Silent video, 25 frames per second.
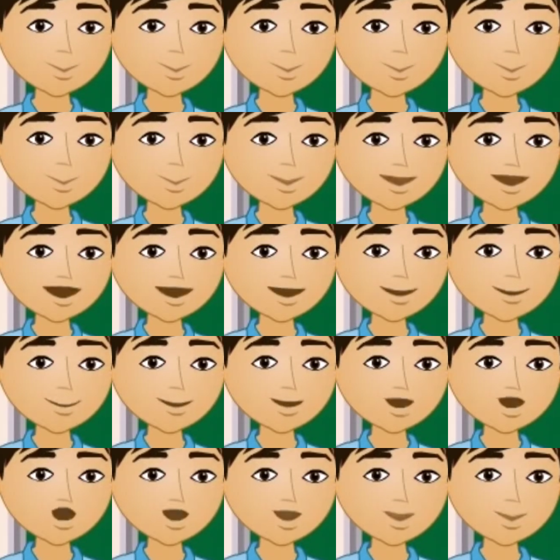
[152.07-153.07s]
This
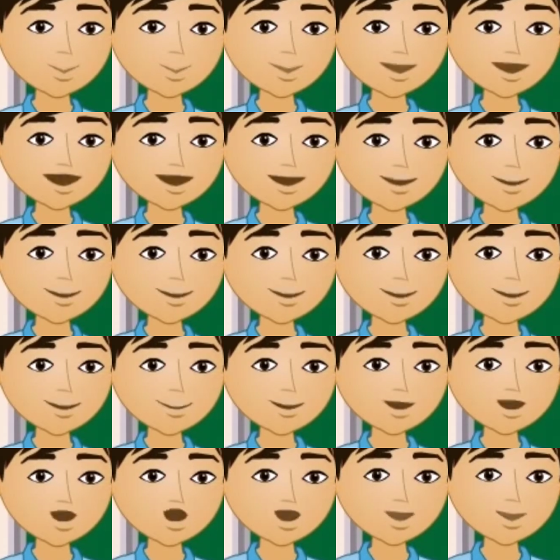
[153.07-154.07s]
is a cube
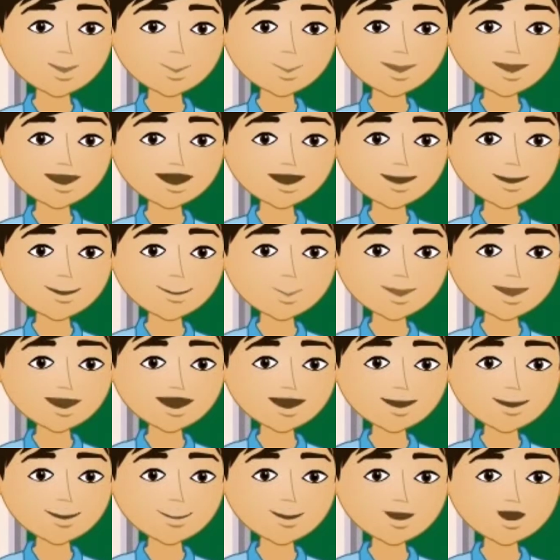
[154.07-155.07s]
having length
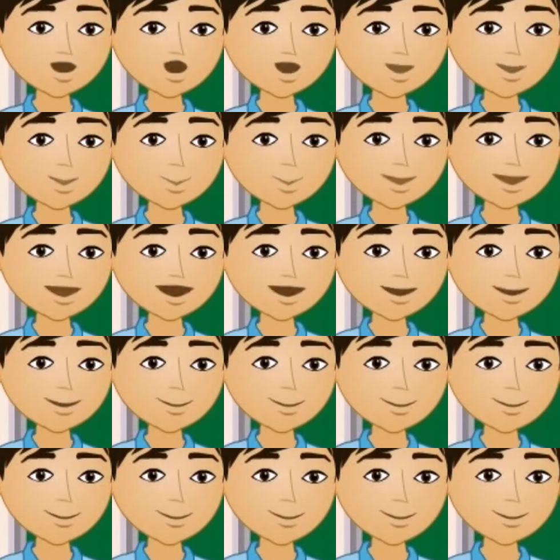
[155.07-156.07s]
of each
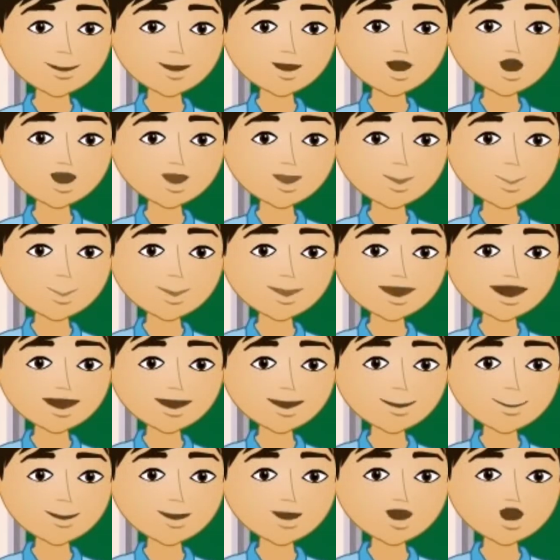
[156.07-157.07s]
side equal to
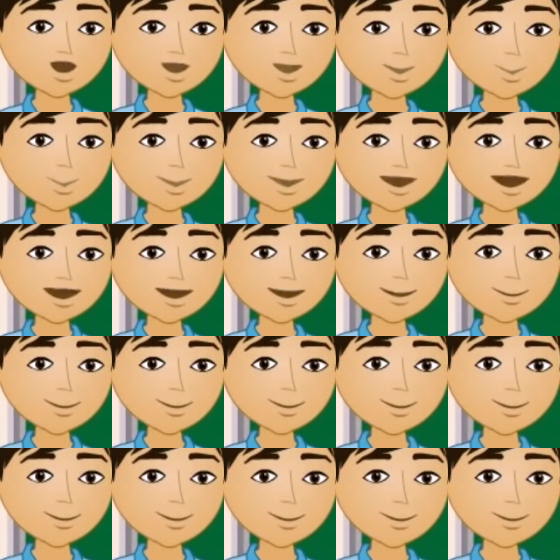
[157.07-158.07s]
5
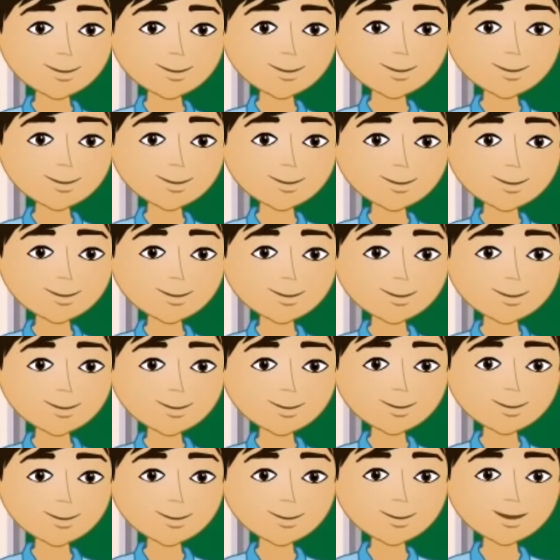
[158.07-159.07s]
centimeters.
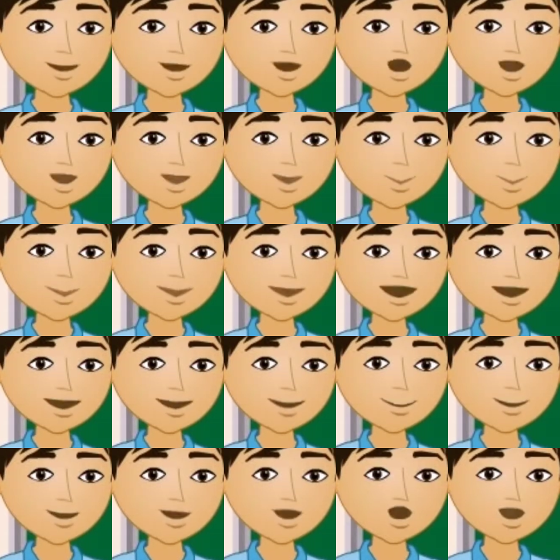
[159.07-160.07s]
So its
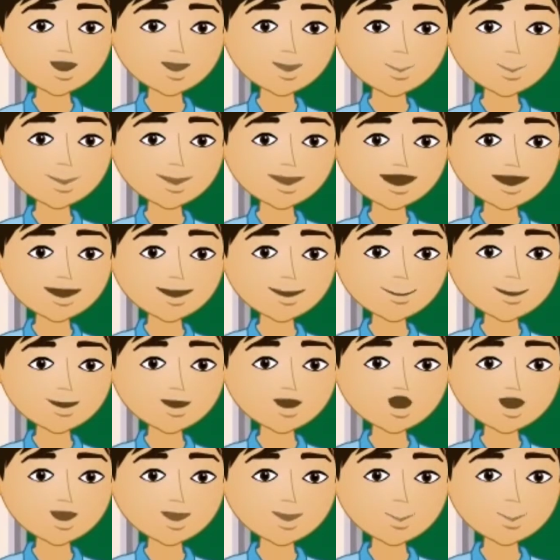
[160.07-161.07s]
surface area will
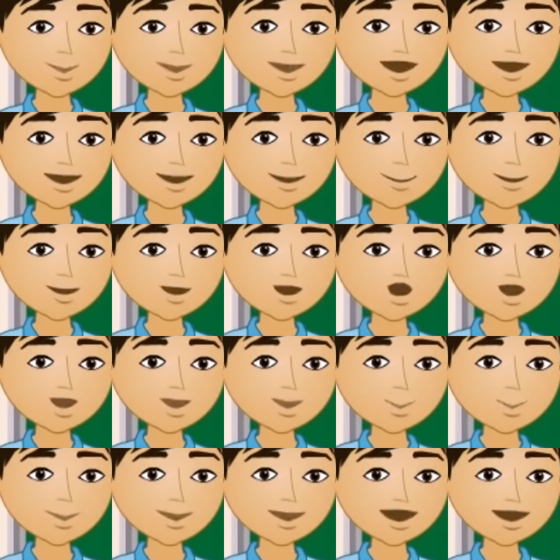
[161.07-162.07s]
be
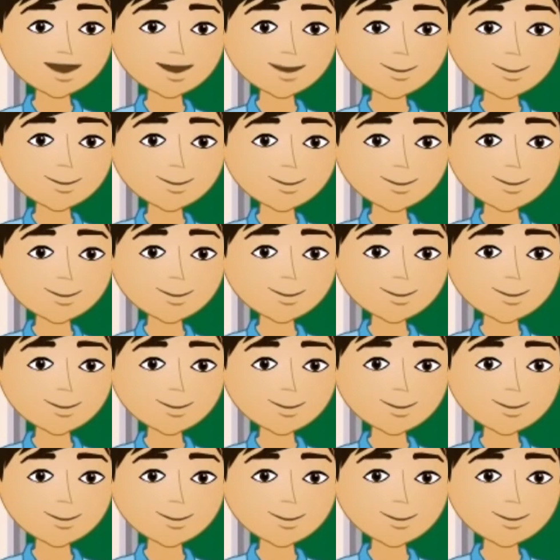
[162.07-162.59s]
6A square.